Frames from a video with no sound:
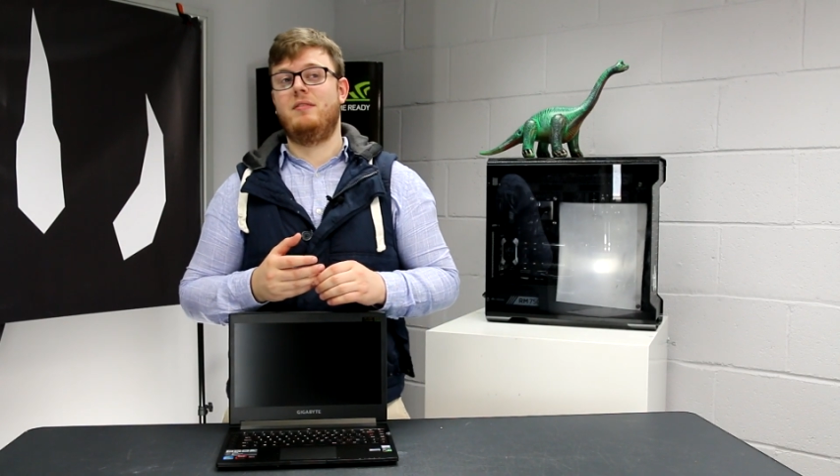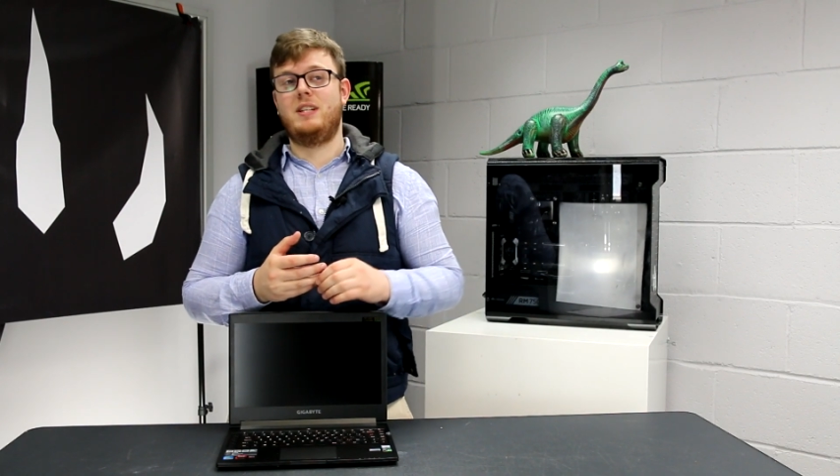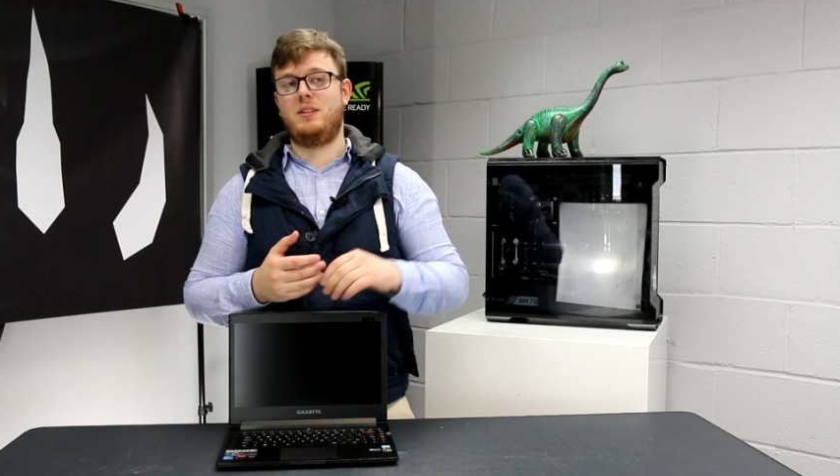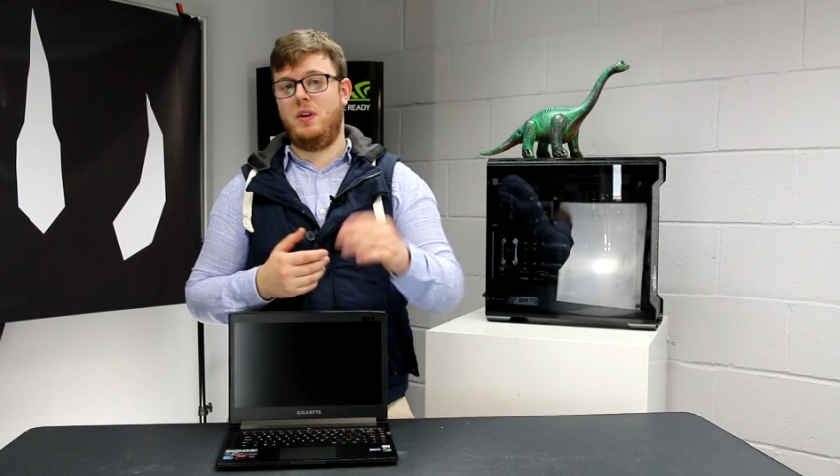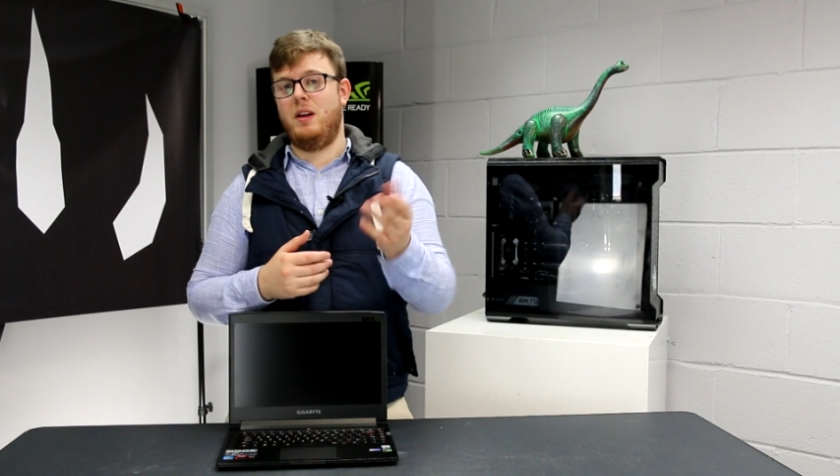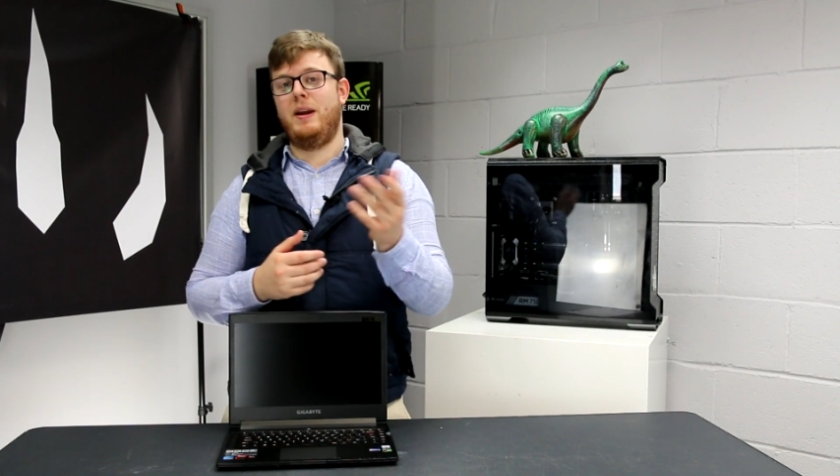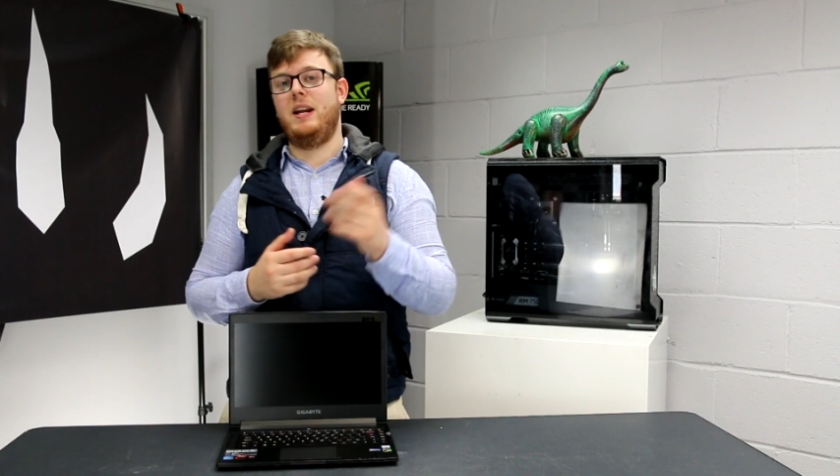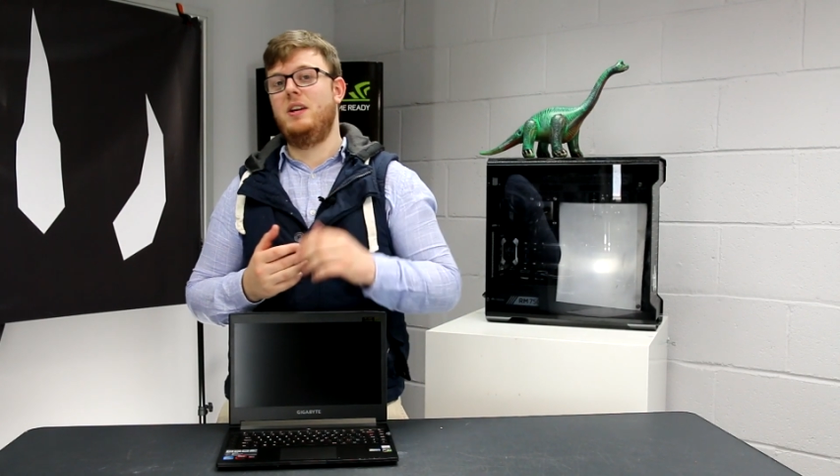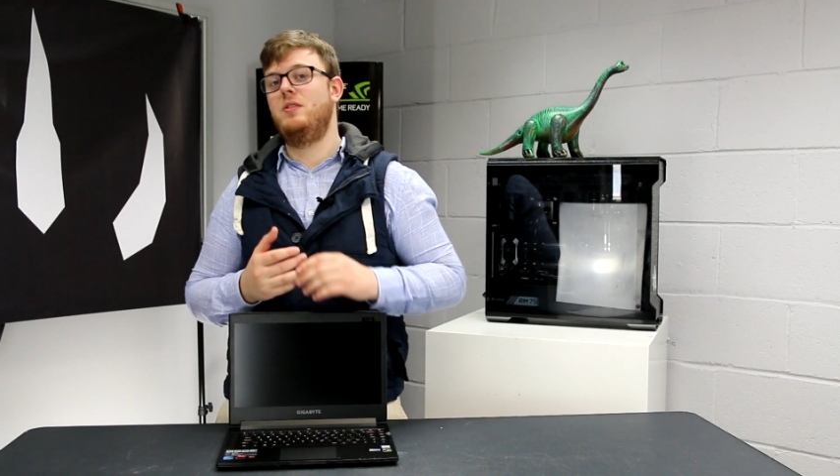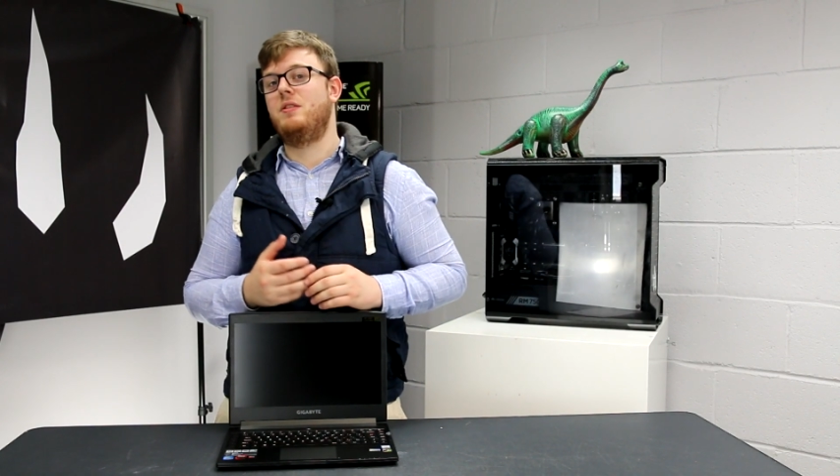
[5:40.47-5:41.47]
because that's what I
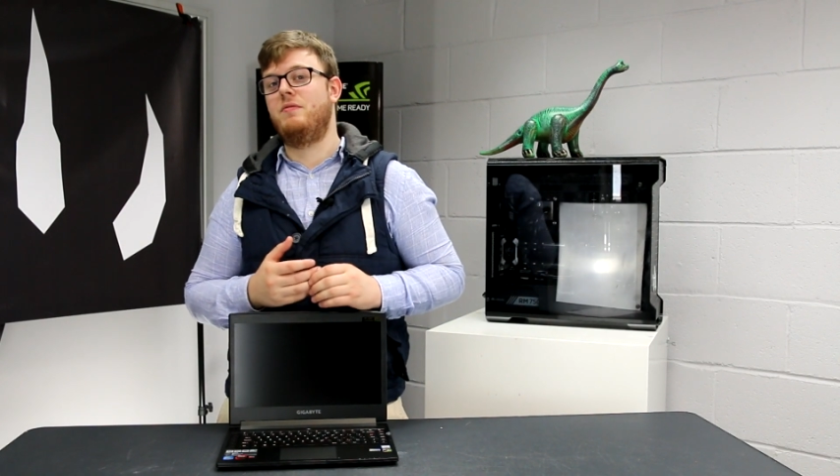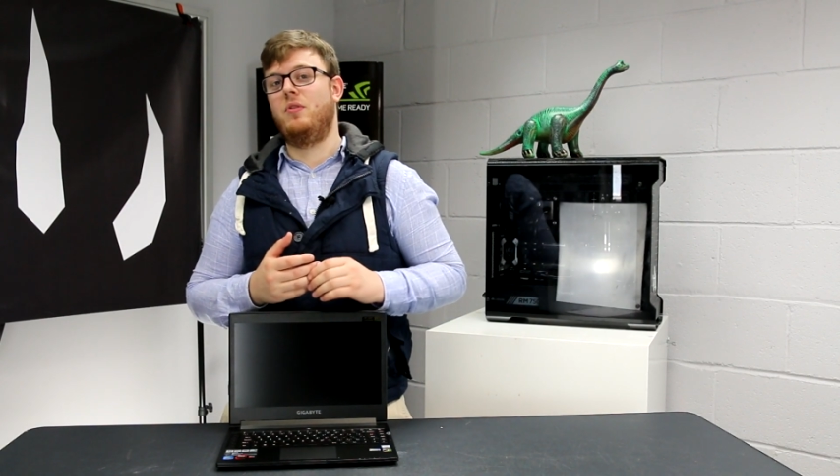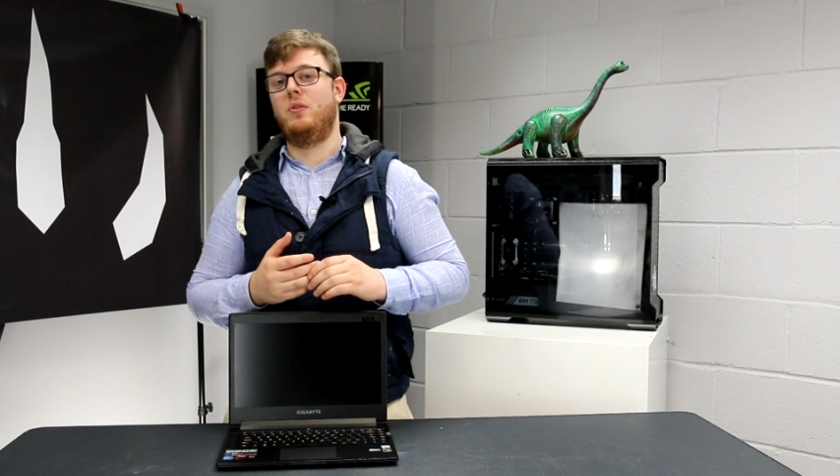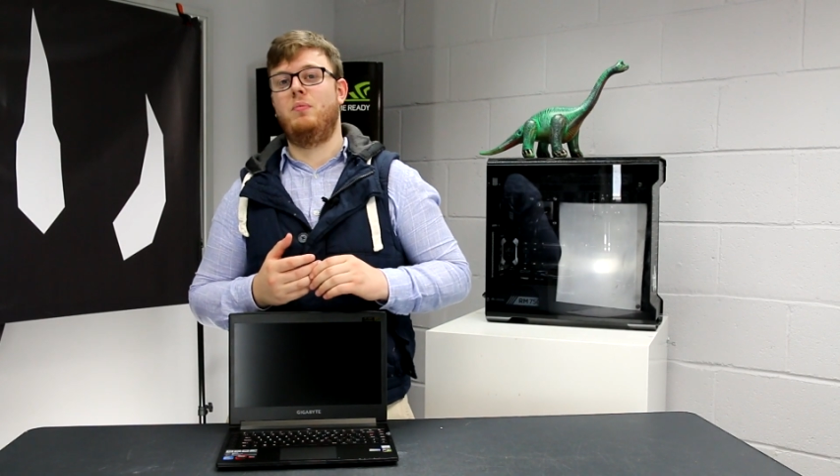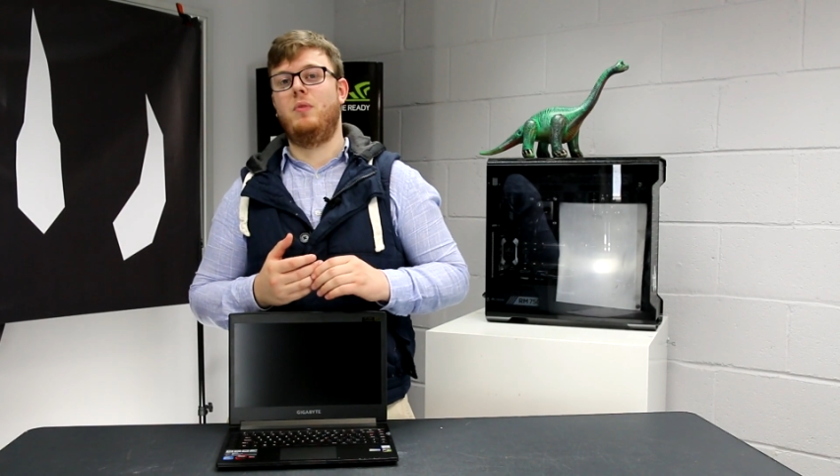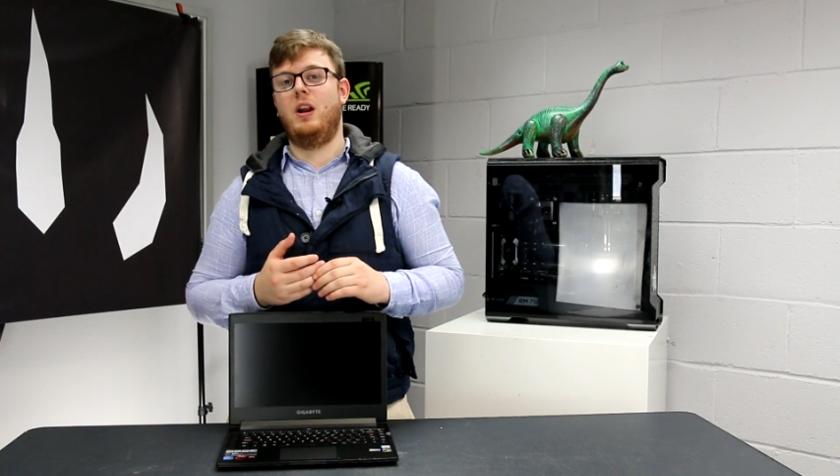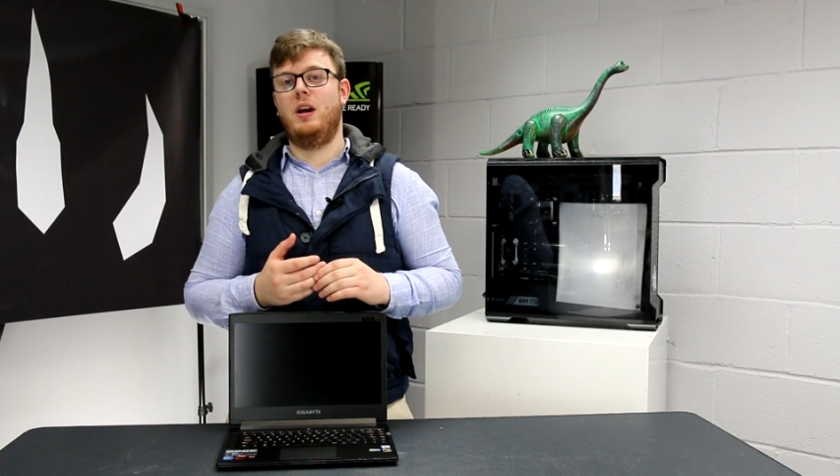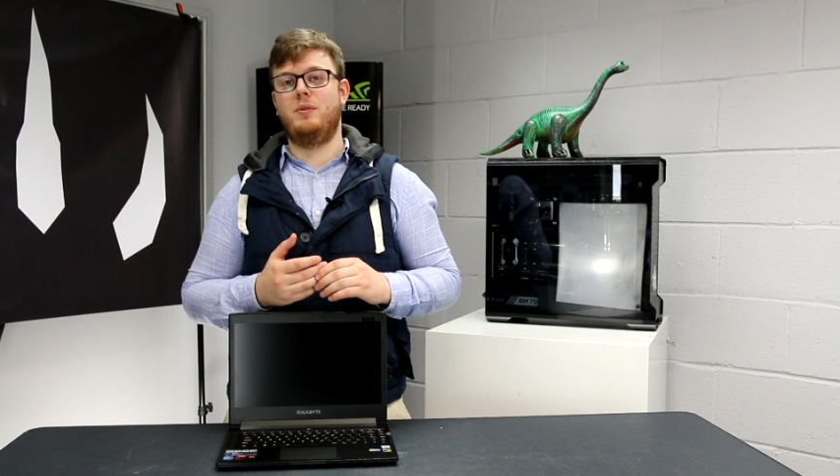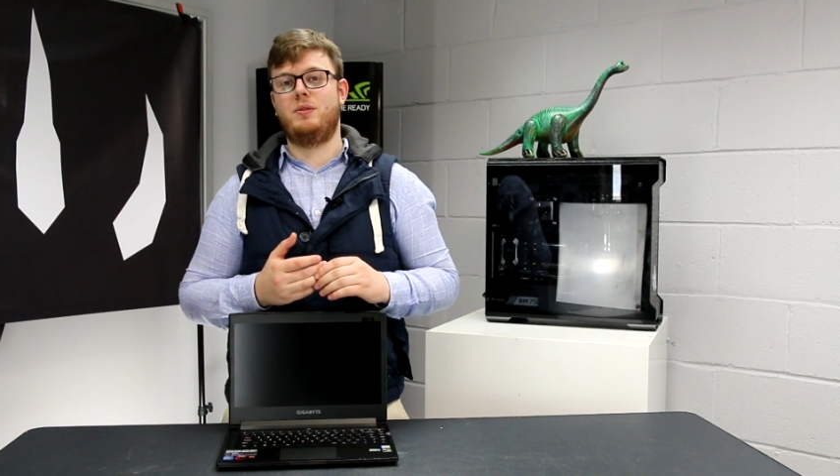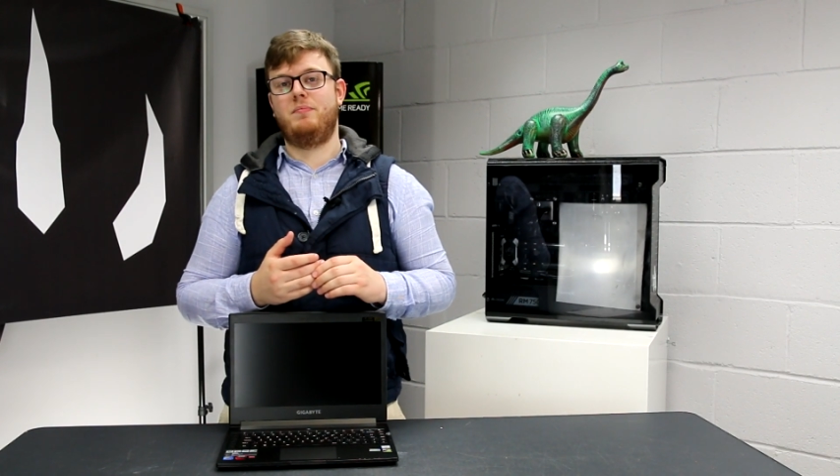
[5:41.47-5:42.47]
mainly used it for while I
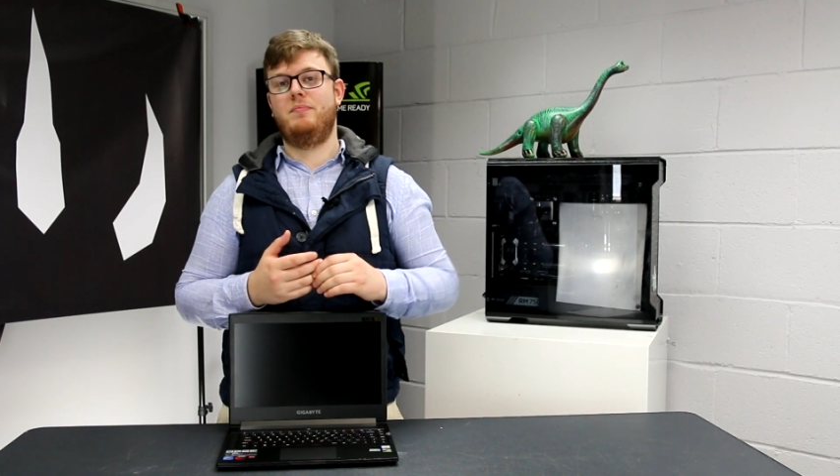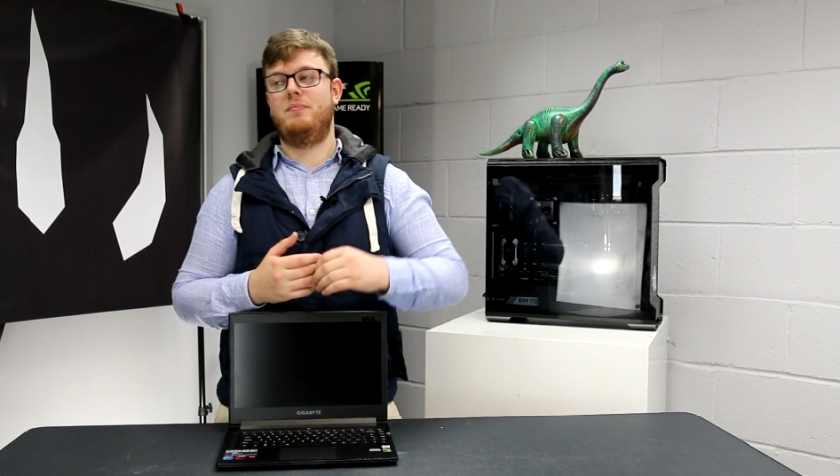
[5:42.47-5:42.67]
was